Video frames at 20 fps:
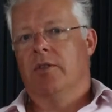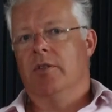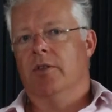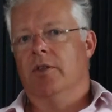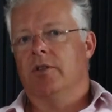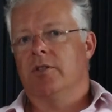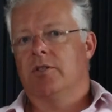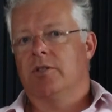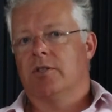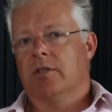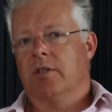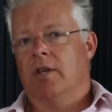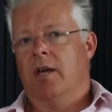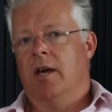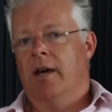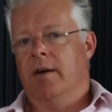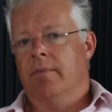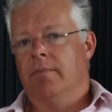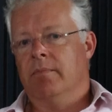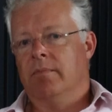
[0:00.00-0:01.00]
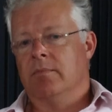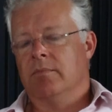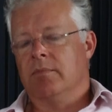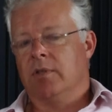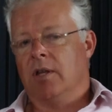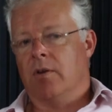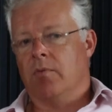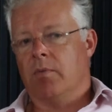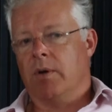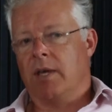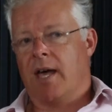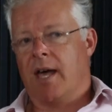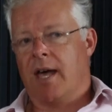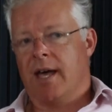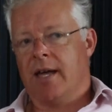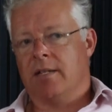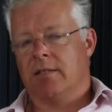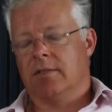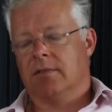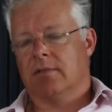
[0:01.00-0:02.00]
that we
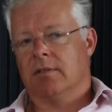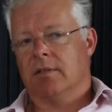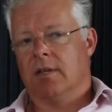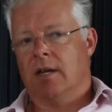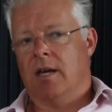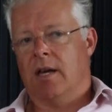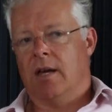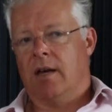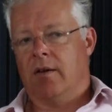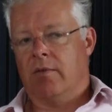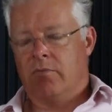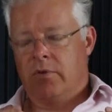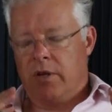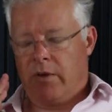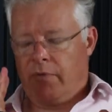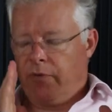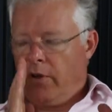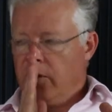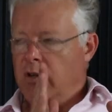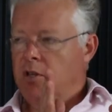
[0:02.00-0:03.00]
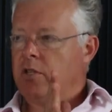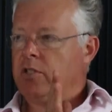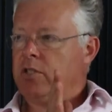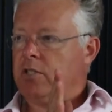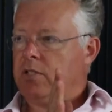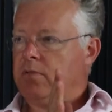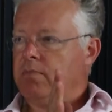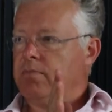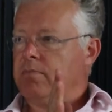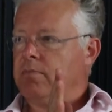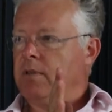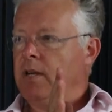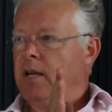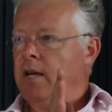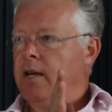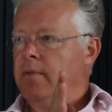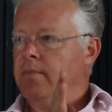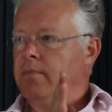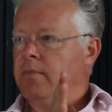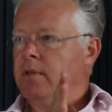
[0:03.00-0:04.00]
had real focus
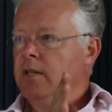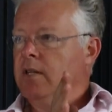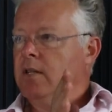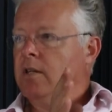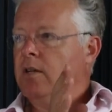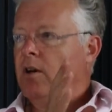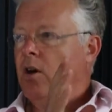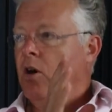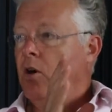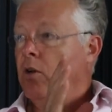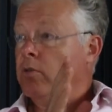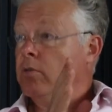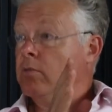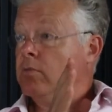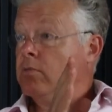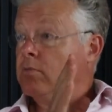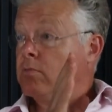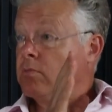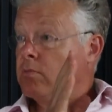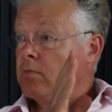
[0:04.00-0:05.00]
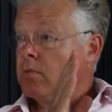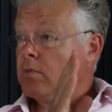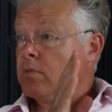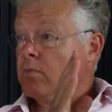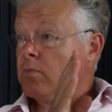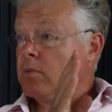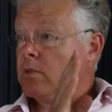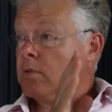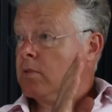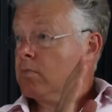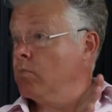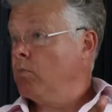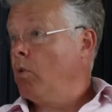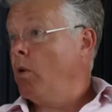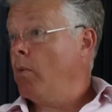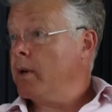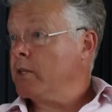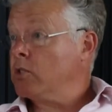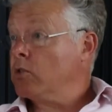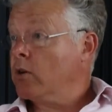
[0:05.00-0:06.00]
on
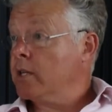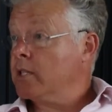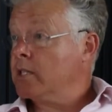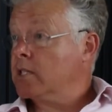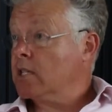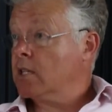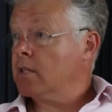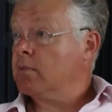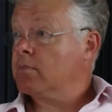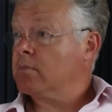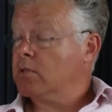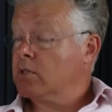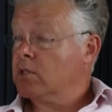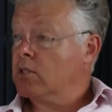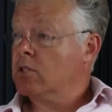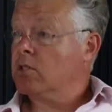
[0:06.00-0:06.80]
what we're trying to